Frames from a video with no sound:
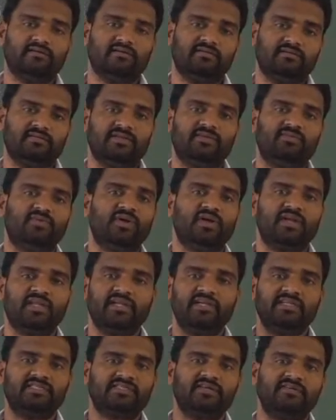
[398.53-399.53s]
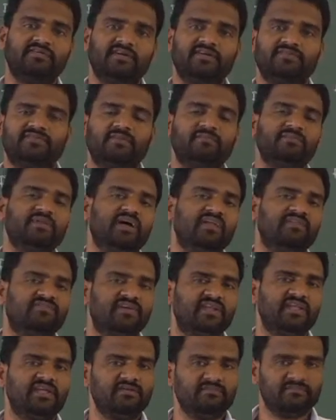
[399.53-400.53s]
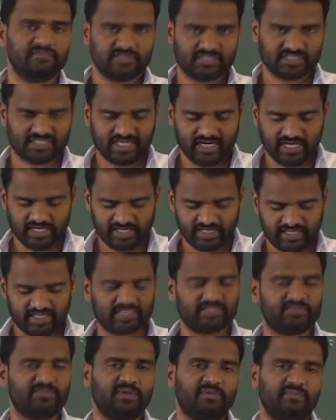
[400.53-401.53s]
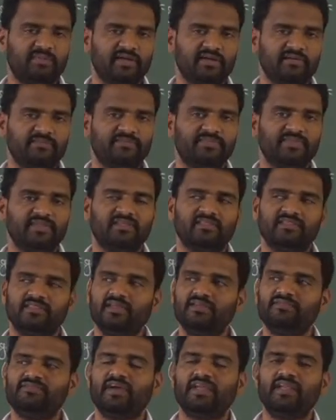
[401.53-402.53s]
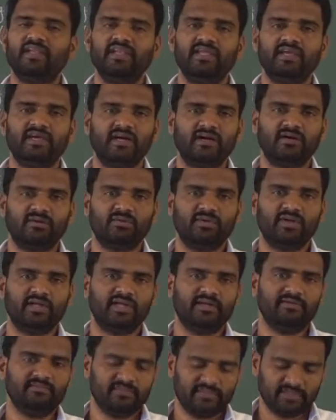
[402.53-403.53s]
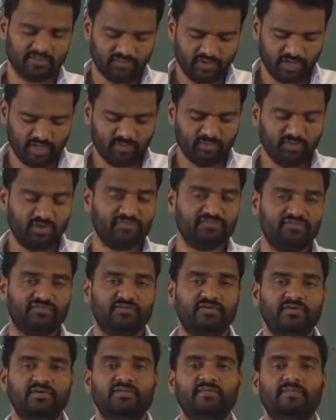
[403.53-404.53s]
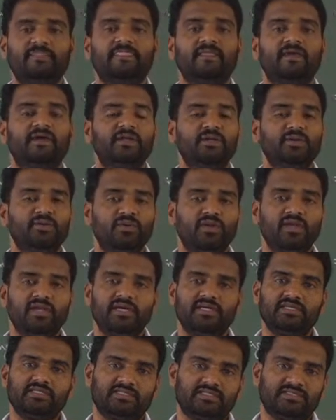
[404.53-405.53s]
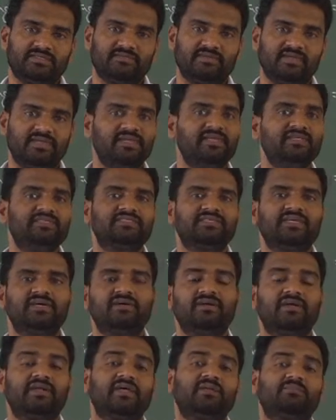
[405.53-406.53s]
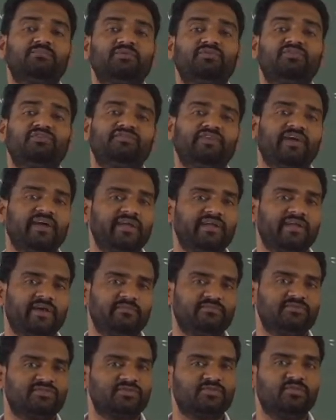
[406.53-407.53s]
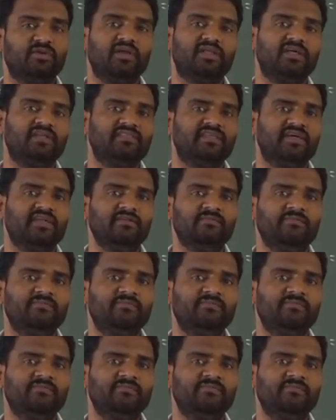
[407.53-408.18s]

That what he discovered from the alpha ray scattering experiment. Then finally he concluded the volume of nucleus is 10 power 5 times smaller than